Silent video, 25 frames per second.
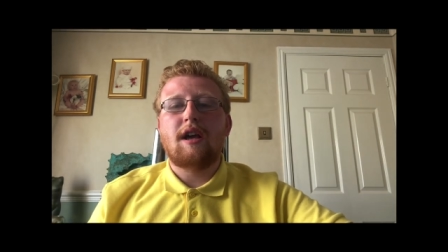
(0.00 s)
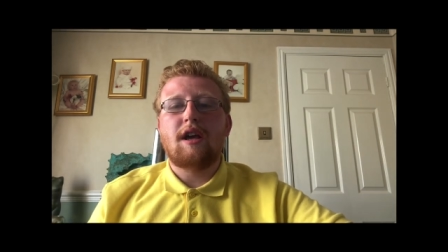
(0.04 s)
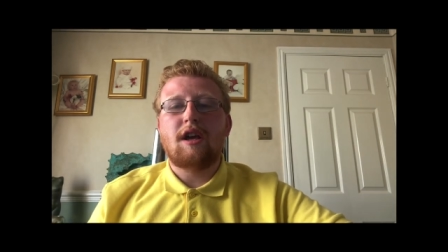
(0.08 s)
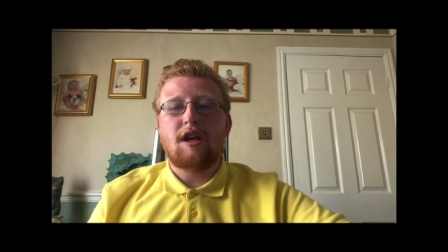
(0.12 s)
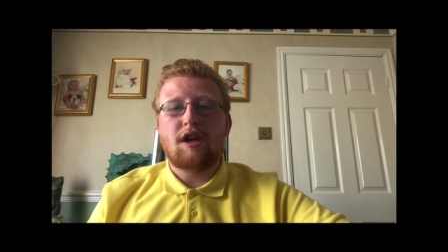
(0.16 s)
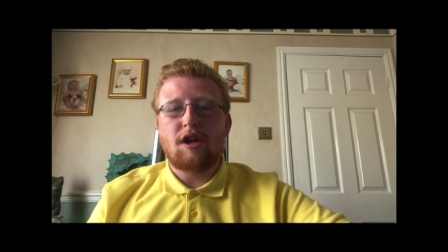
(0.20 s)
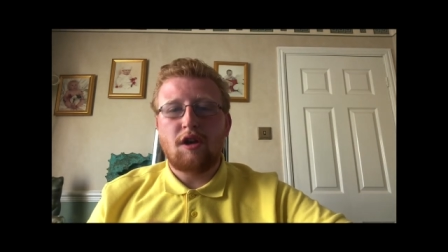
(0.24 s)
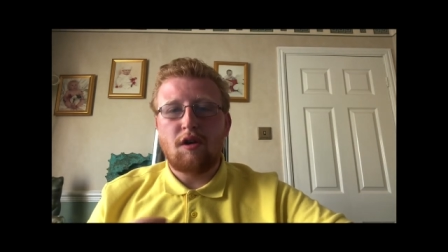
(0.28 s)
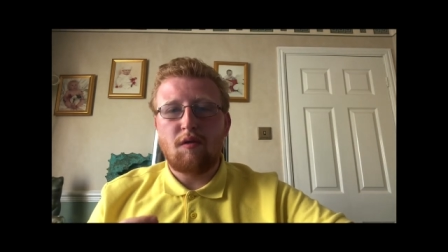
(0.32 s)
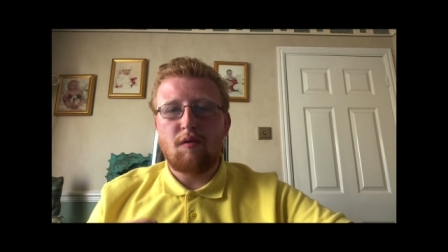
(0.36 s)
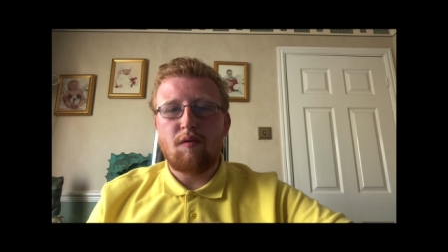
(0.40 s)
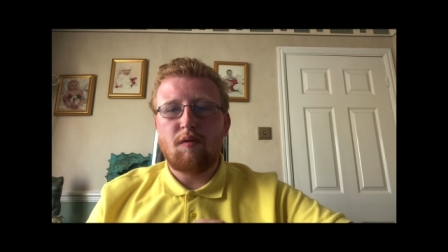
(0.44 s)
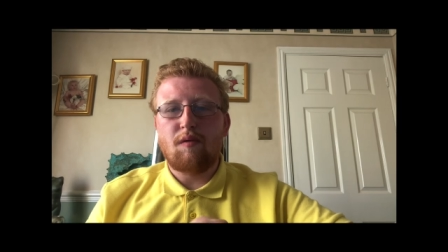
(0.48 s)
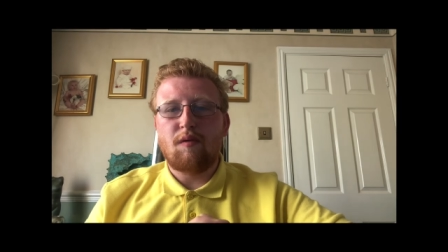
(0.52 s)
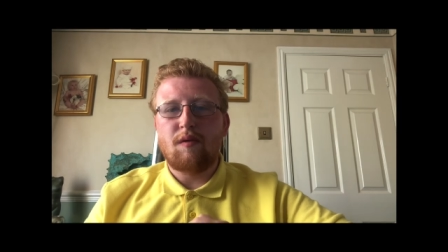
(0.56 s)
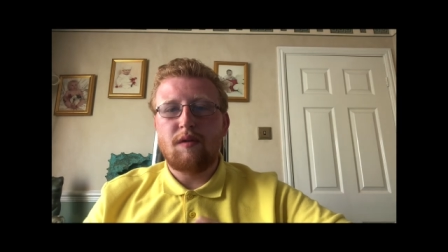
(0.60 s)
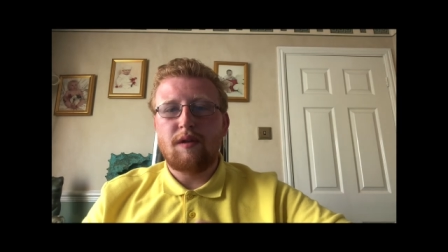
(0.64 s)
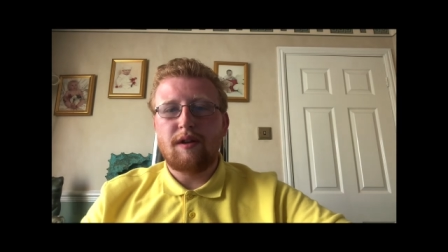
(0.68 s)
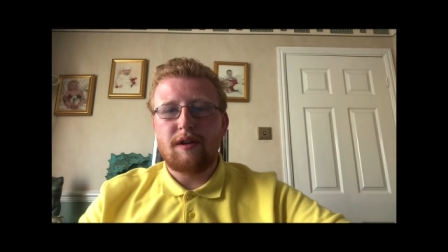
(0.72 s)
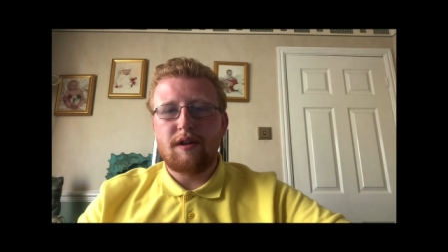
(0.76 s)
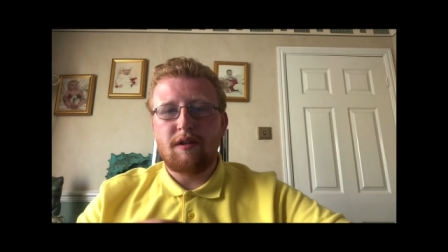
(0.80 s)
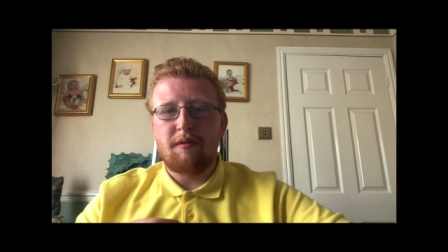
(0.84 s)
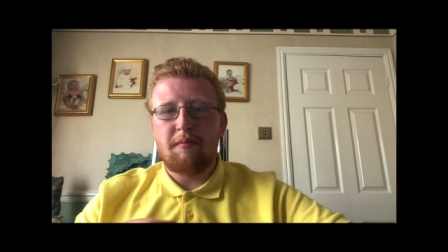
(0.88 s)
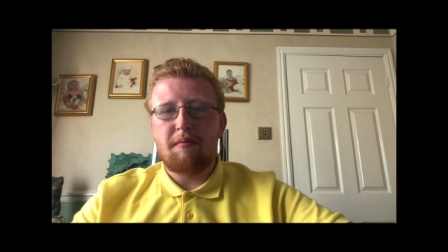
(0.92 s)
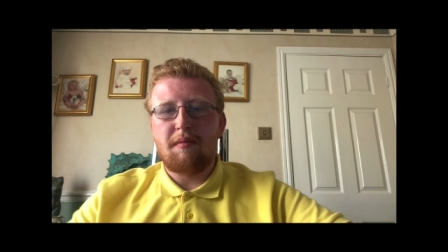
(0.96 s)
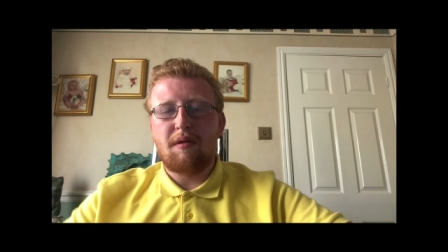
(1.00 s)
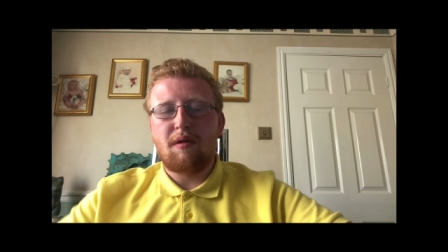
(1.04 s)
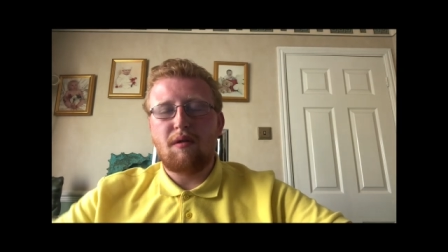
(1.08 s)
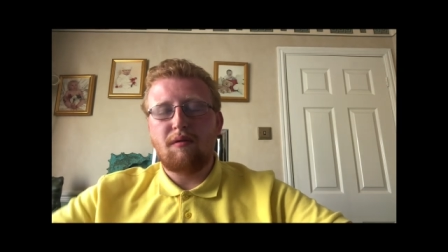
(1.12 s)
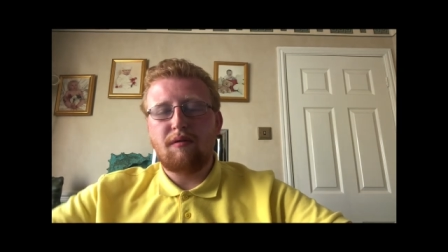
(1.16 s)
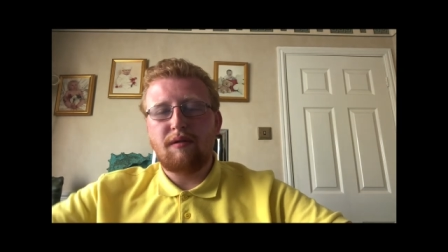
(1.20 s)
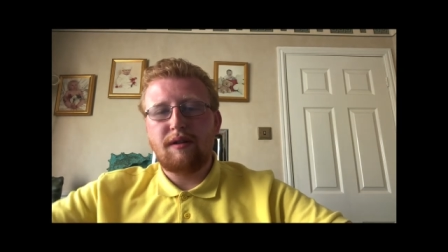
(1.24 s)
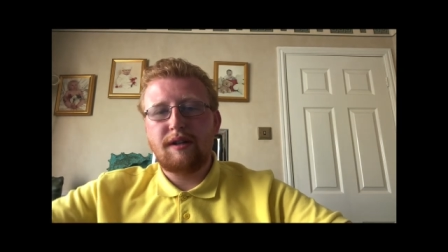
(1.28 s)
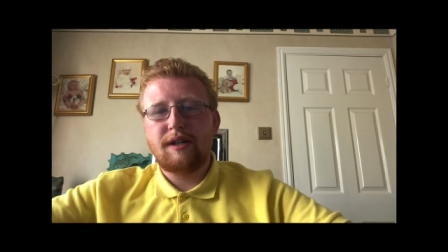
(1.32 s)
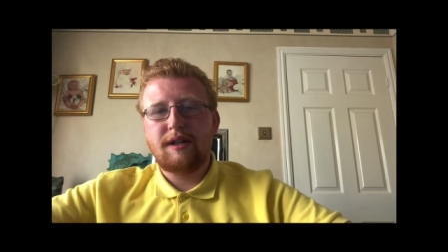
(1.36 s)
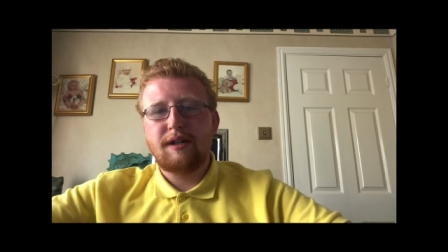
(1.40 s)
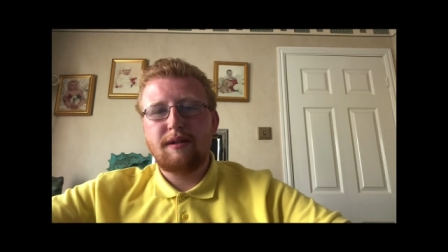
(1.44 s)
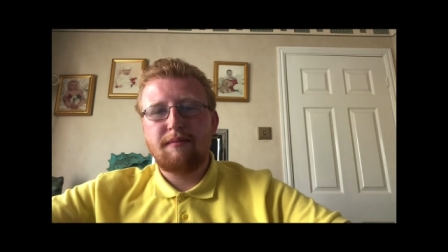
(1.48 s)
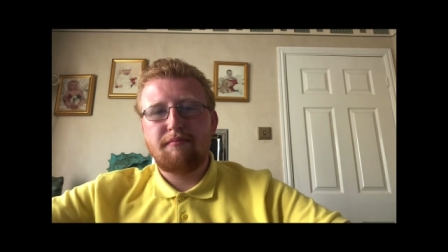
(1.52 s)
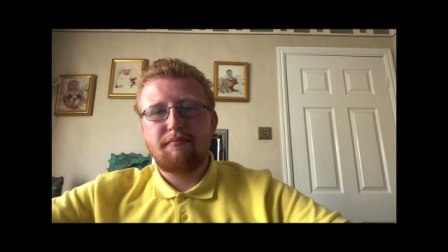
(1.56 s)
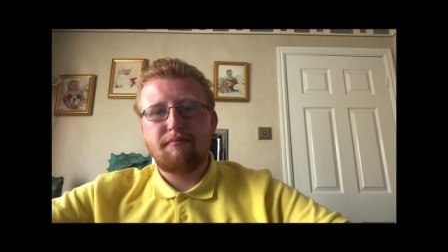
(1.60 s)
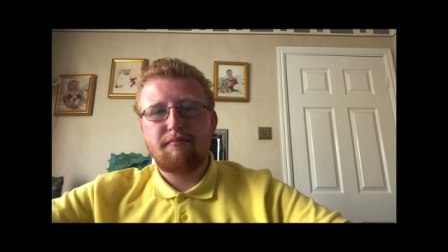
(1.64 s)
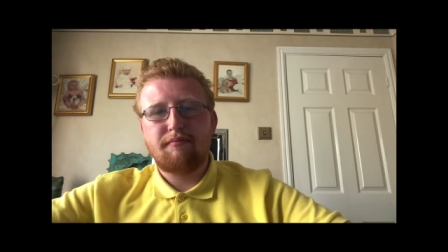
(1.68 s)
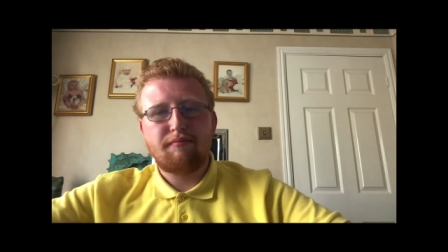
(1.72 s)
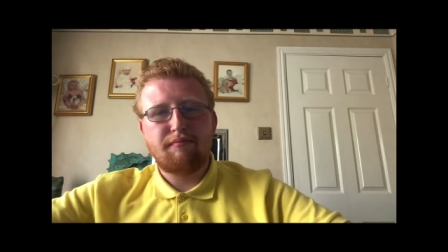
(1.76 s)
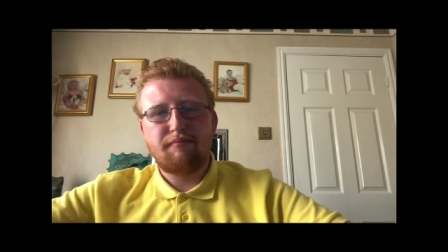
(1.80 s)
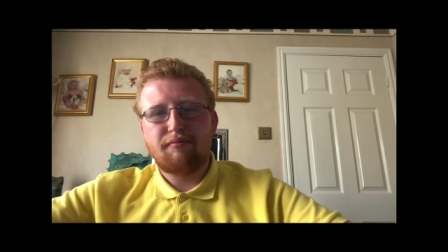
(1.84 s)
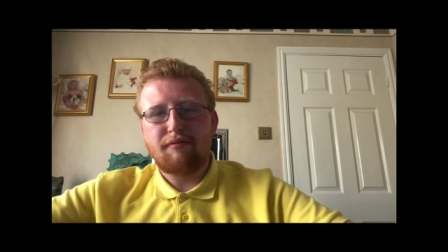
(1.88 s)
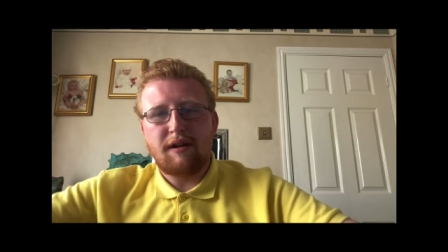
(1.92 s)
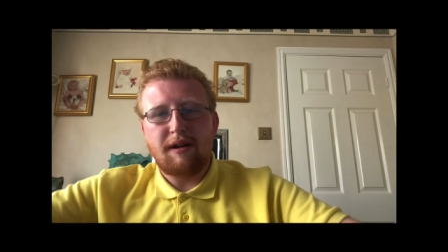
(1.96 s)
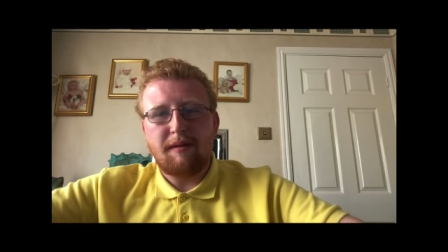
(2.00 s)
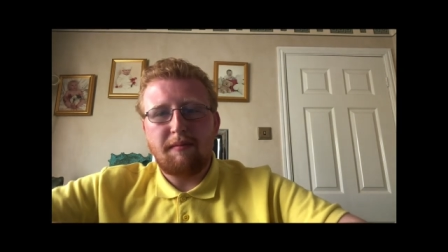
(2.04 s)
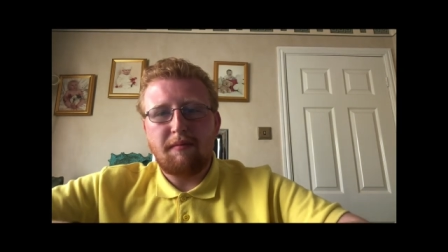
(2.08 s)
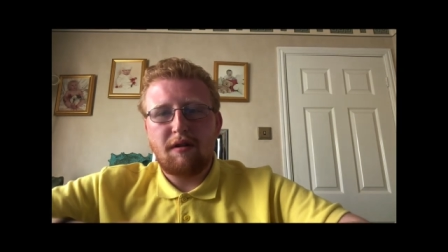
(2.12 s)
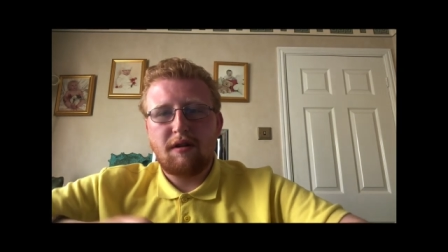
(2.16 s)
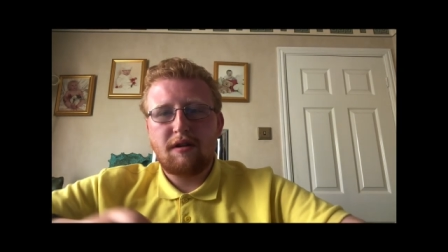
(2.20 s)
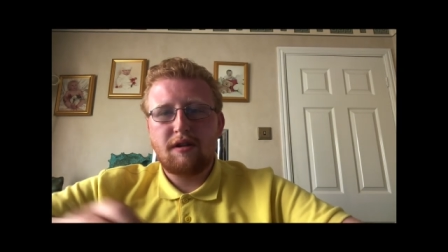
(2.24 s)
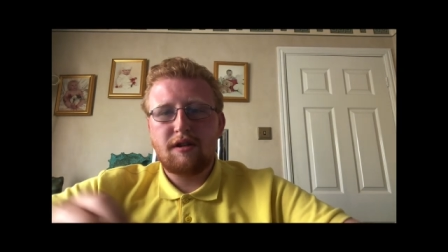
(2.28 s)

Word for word: use the most, pretty much.